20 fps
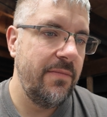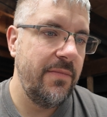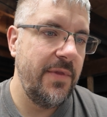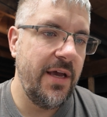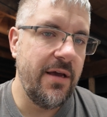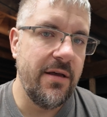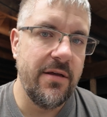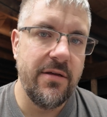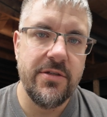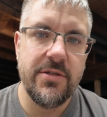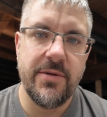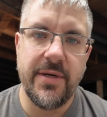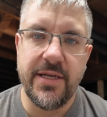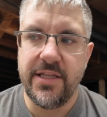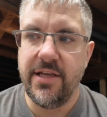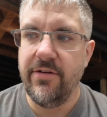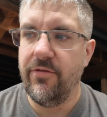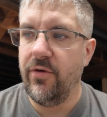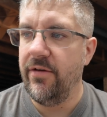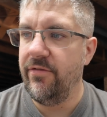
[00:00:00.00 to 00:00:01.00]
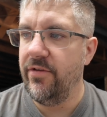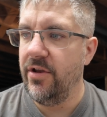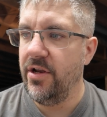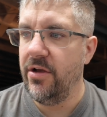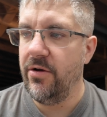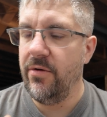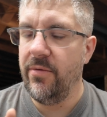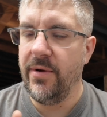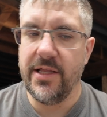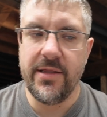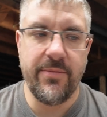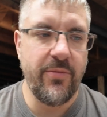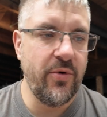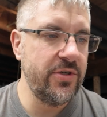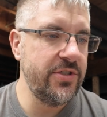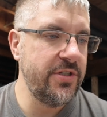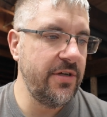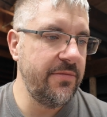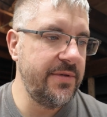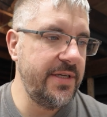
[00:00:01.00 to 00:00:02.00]
Yeah, so we got the giveaway video, we got the
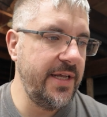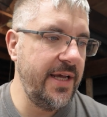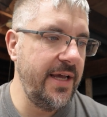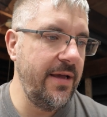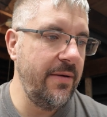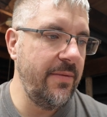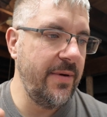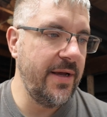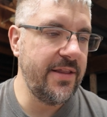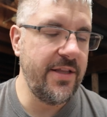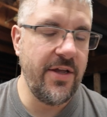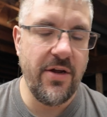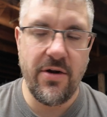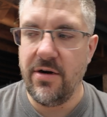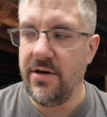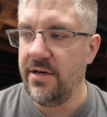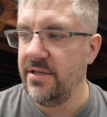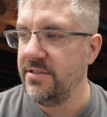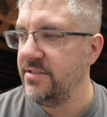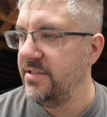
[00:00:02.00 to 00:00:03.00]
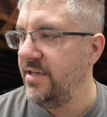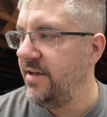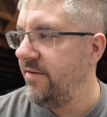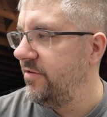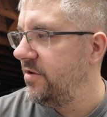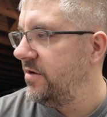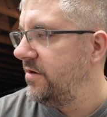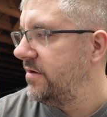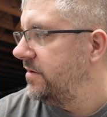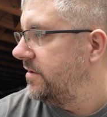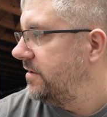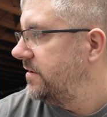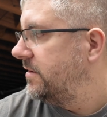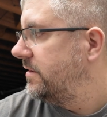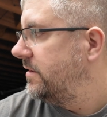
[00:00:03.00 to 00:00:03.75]
Porsche update, we got the RX7.